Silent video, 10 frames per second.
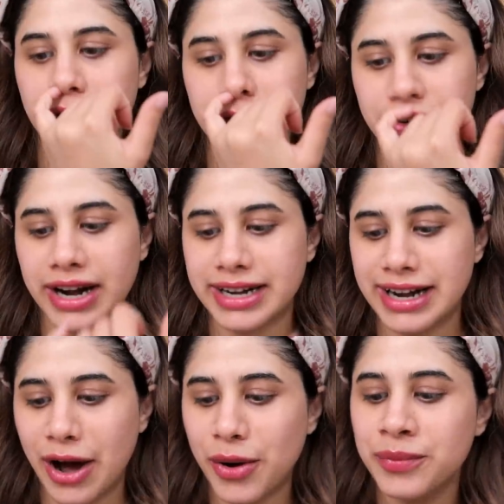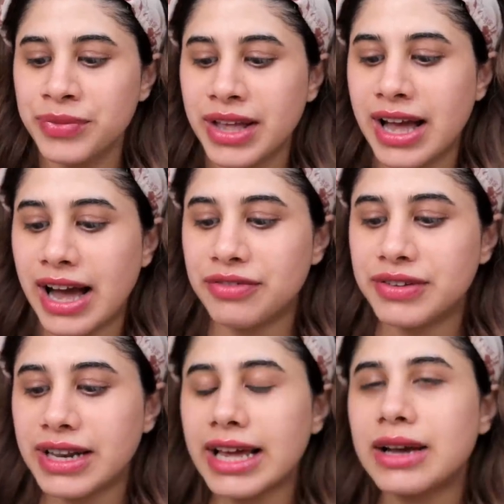on it right now. I
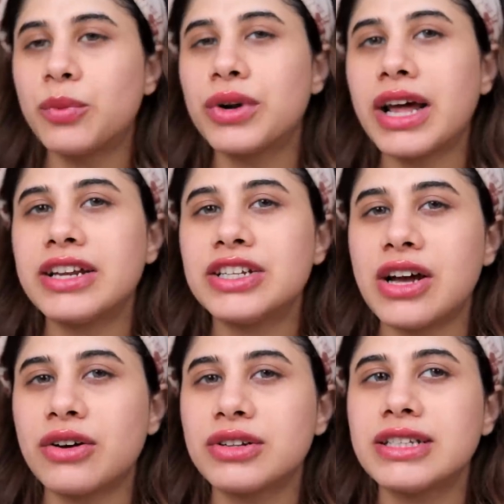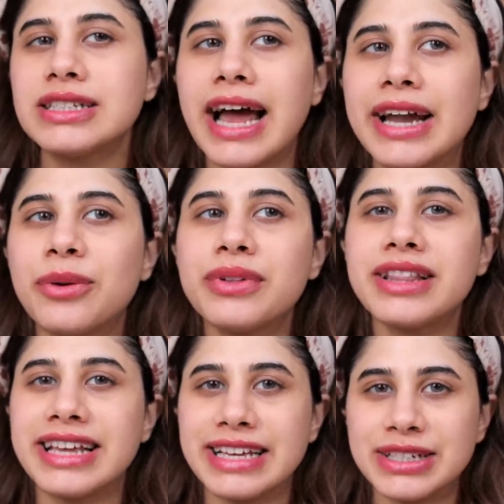feel like, would I reach out to this? I
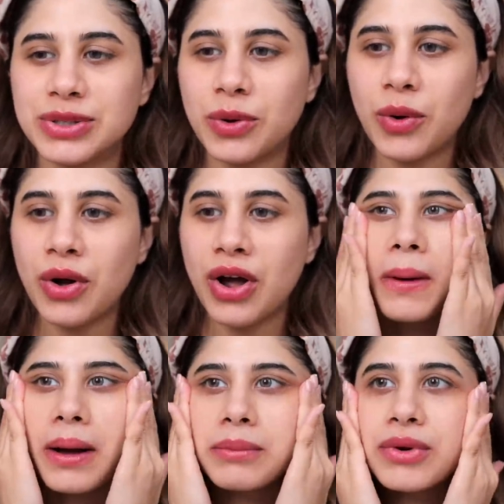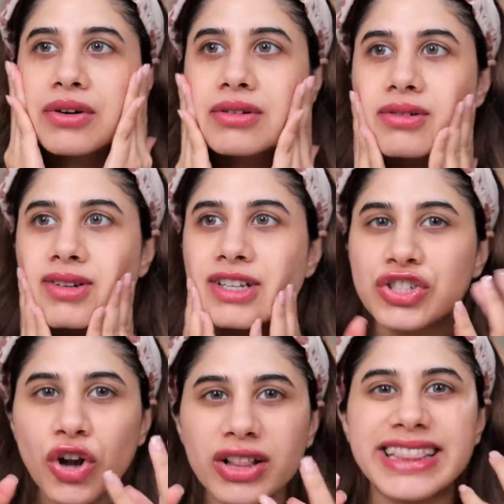don't think so. It's
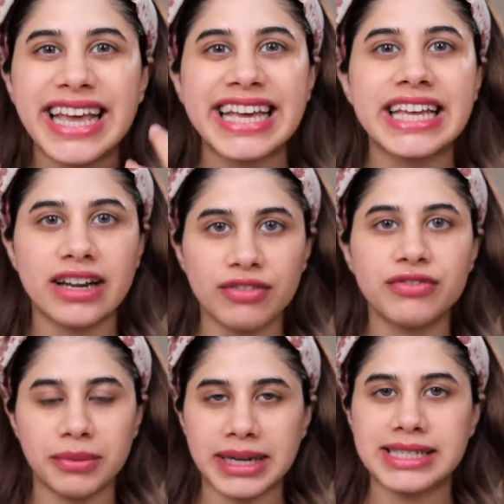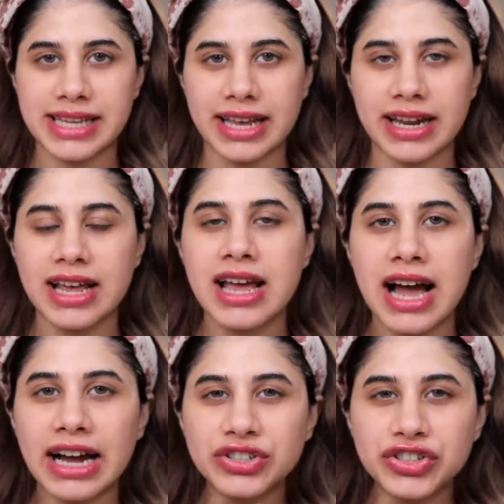not thick enough for my skin.
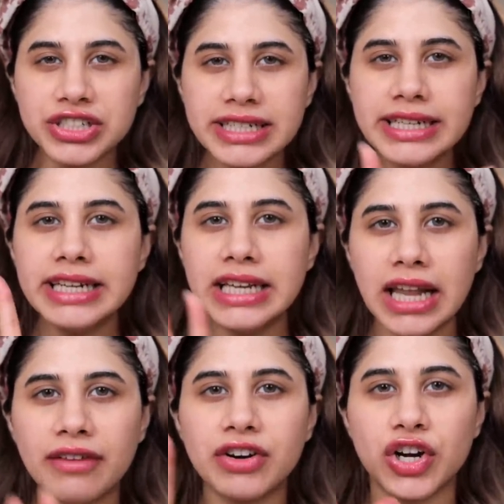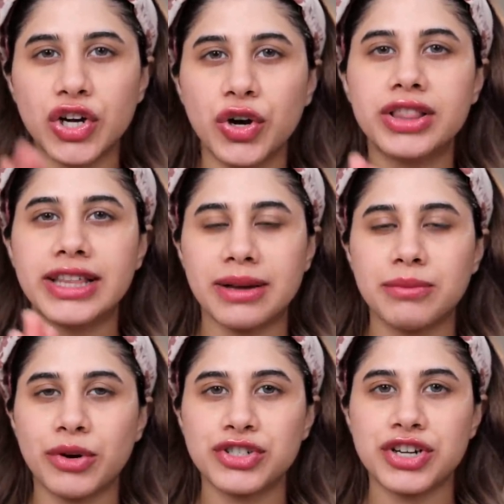I really love a good thick
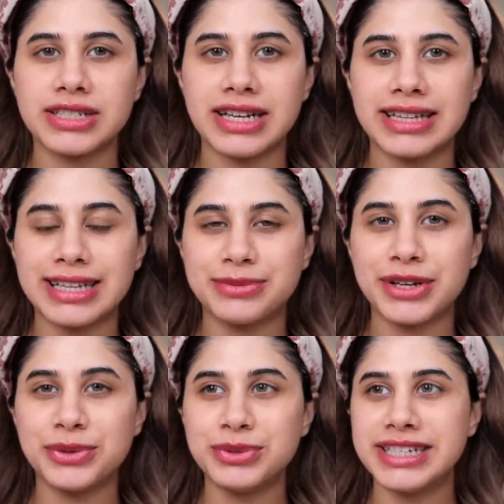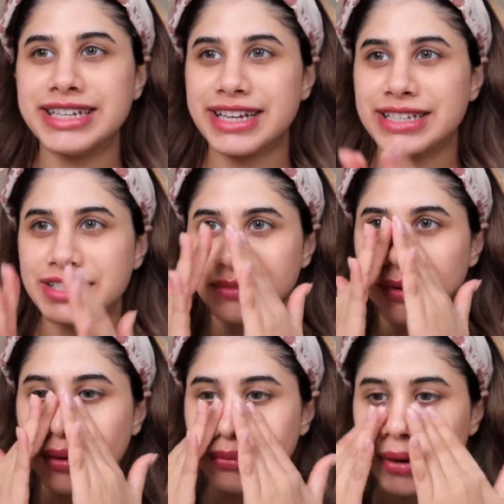moisturizer, and that's why I use the Intensive
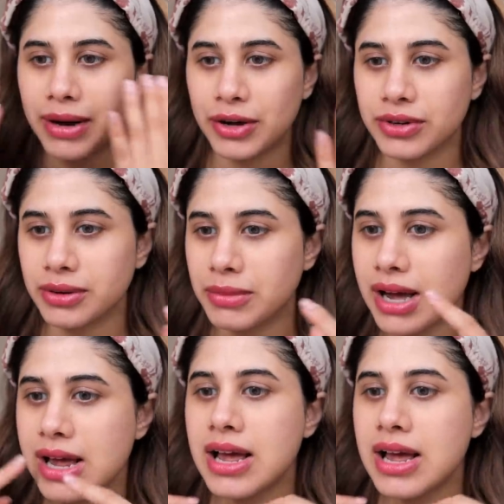Balm by Bioderma.